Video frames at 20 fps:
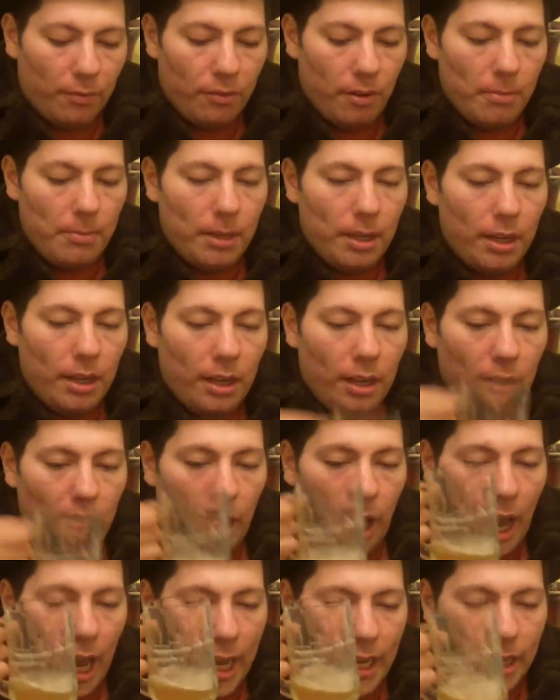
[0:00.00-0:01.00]

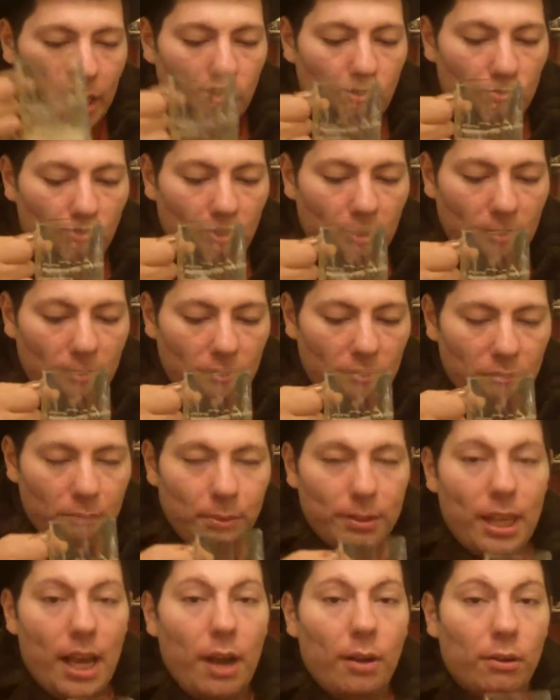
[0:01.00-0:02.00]
I can drink this
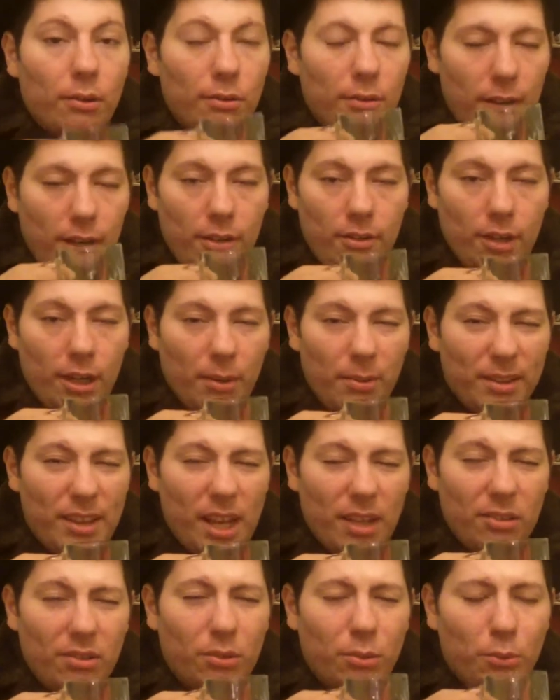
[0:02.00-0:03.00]
without cringing,
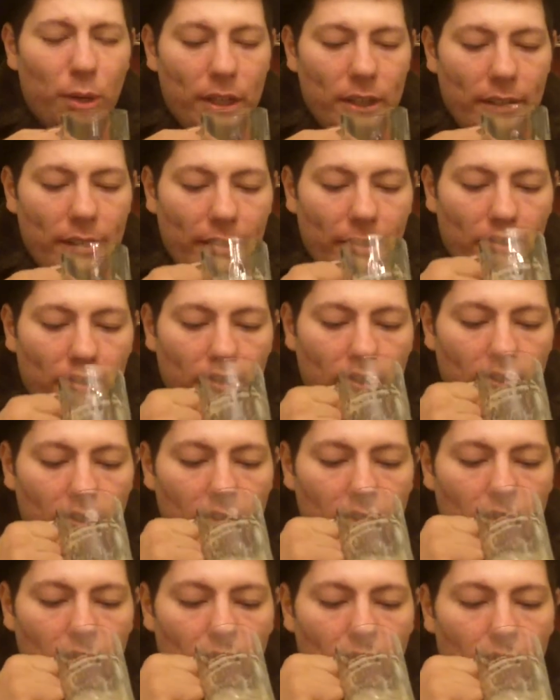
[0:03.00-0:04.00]
without squinting,
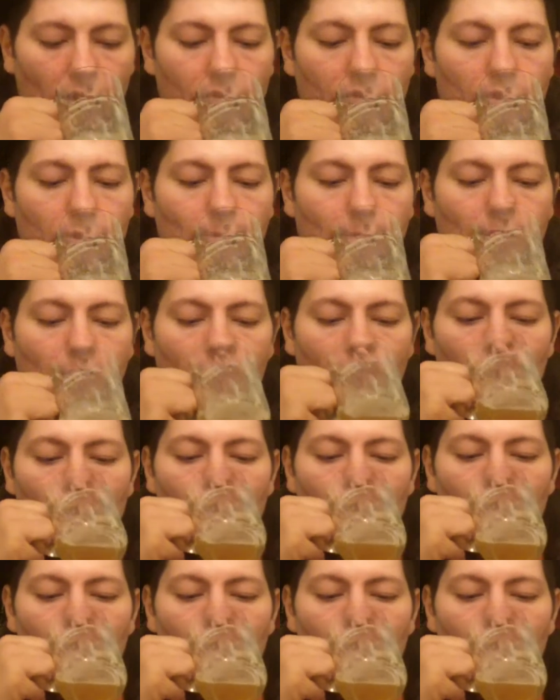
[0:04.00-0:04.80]
comfortably.